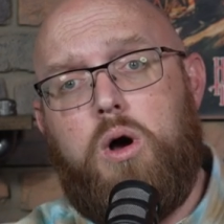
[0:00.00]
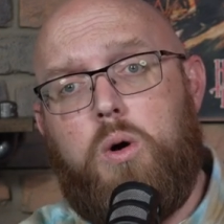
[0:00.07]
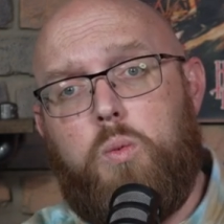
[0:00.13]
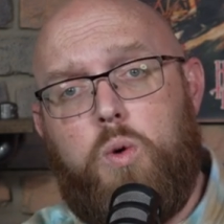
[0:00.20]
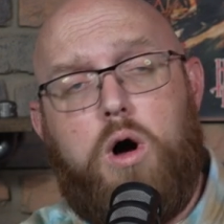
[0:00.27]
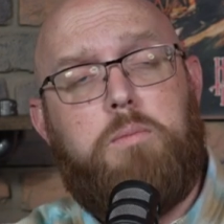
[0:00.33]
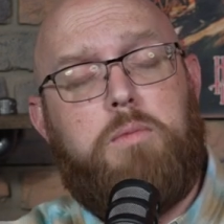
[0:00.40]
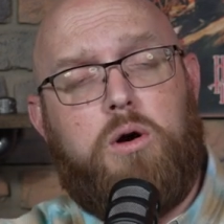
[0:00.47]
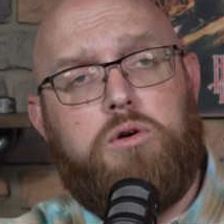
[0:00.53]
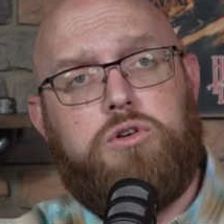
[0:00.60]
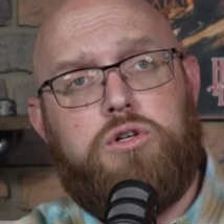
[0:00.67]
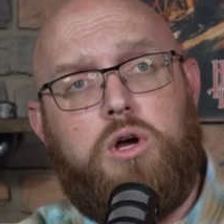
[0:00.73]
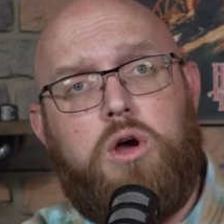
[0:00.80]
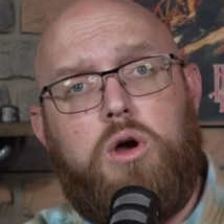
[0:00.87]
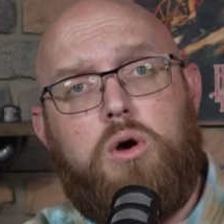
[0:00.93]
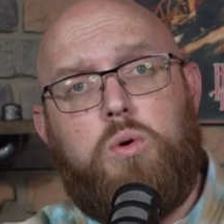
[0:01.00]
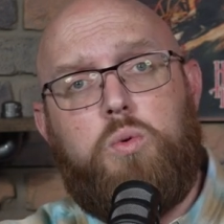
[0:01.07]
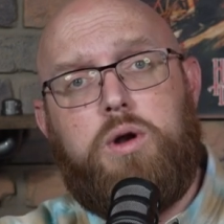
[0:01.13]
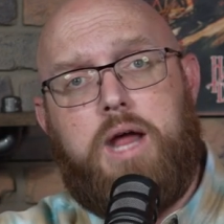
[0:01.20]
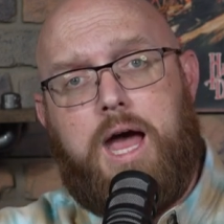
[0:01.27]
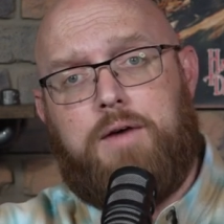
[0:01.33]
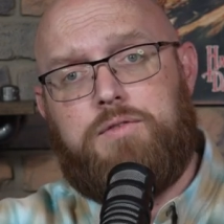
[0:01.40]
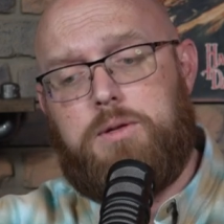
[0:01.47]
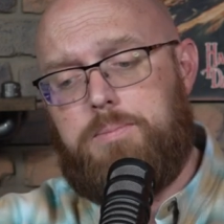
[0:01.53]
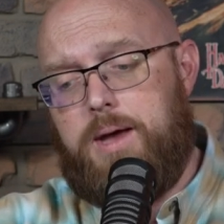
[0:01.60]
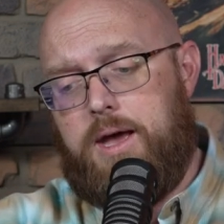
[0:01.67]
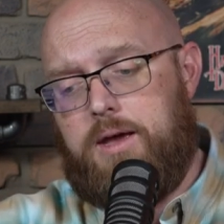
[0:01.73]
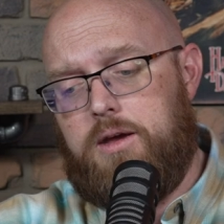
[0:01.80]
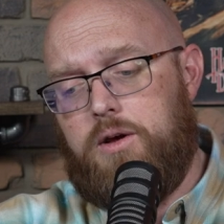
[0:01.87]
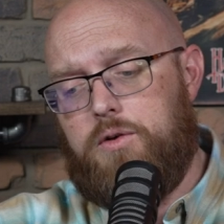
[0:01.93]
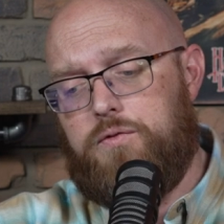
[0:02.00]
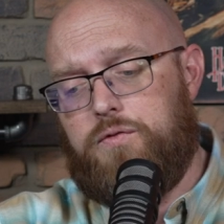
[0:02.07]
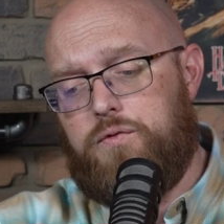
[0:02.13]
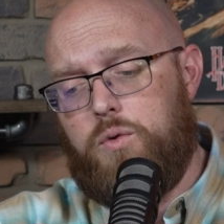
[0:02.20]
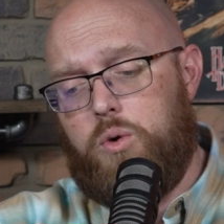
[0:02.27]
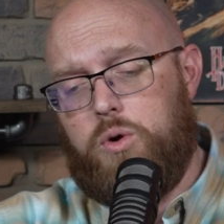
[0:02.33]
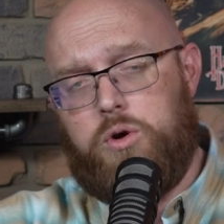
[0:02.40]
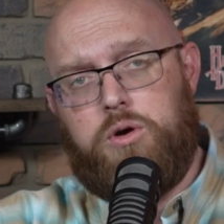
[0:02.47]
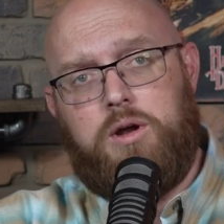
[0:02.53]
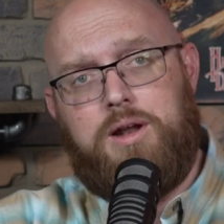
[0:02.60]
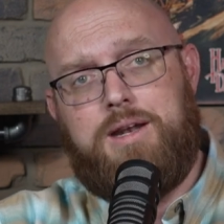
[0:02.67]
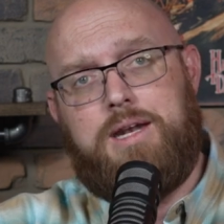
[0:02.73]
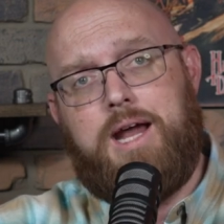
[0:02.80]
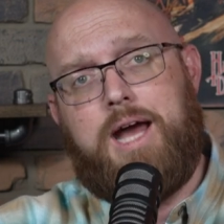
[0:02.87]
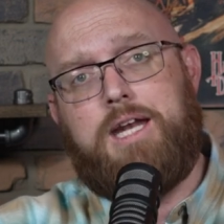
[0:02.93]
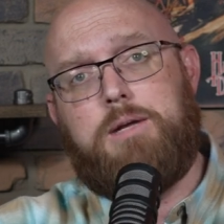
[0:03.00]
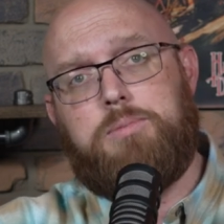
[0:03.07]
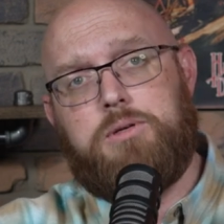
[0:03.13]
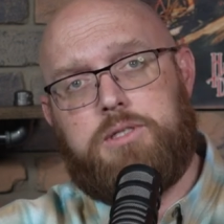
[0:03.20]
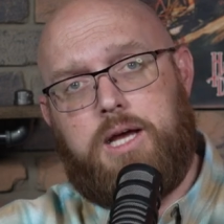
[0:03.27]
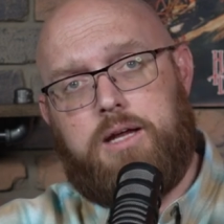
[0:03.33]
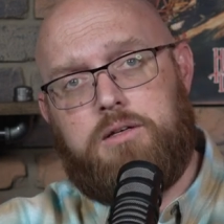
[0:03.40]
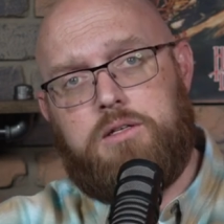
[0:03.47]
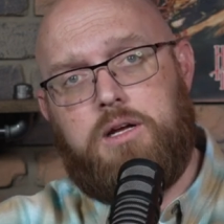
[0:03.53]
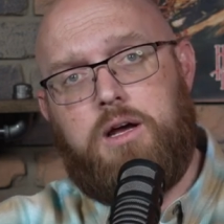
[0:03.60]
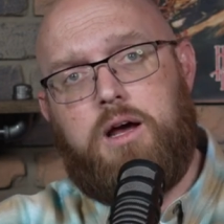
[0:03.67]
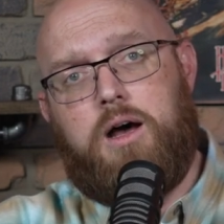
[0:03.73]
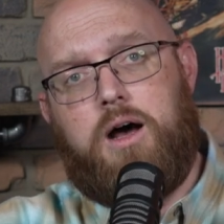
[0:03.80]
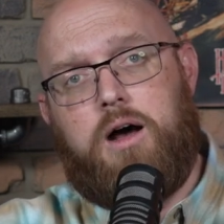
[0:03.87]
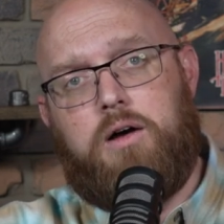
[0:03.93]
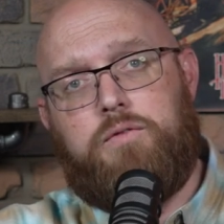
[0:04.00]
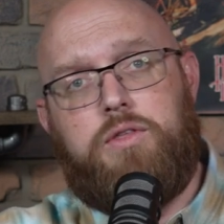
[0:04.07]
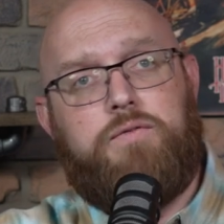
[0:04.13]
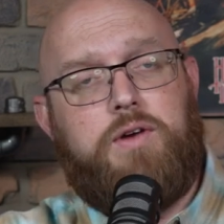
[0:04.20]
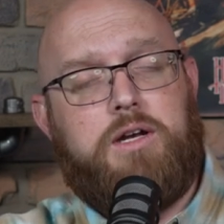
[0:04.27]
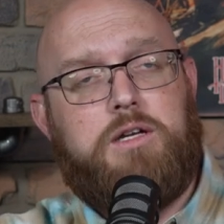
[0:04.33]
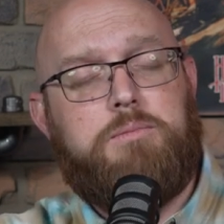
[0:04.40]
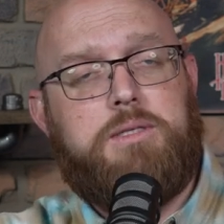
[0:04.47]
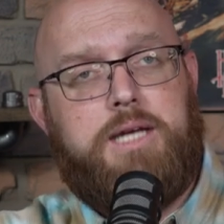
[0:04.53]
Walmart would have to pay for 90% of the victim's